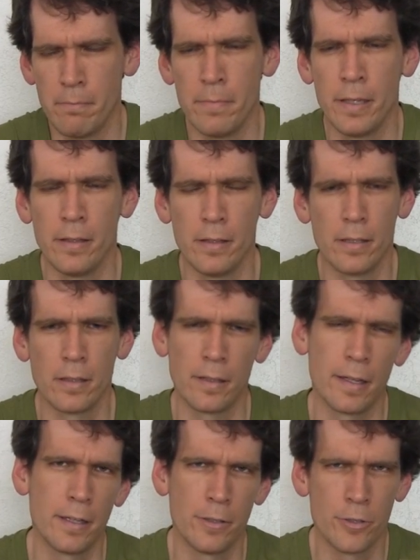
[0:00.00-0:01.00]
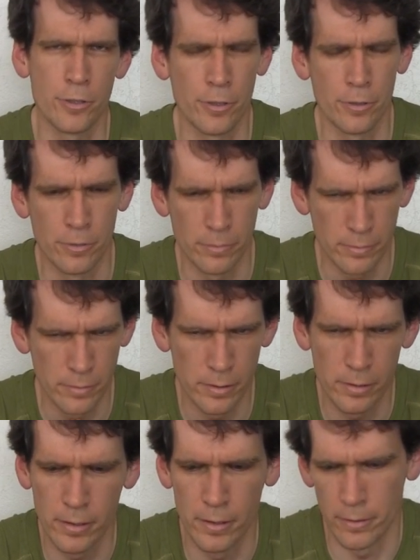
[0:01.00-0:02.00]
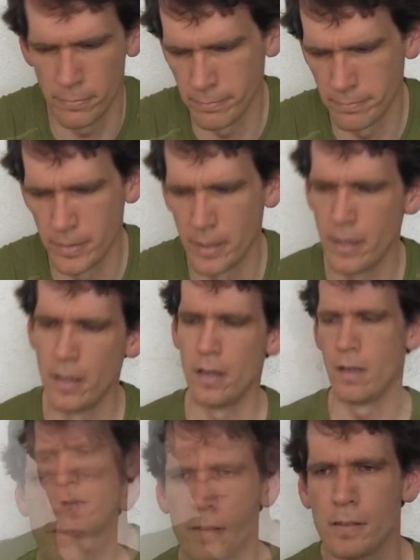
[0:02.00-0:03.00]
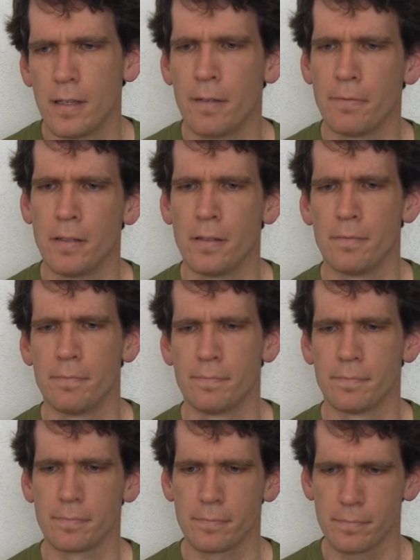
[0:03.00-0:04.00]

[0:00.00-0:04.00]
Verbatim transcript: mid, to late June. So just have to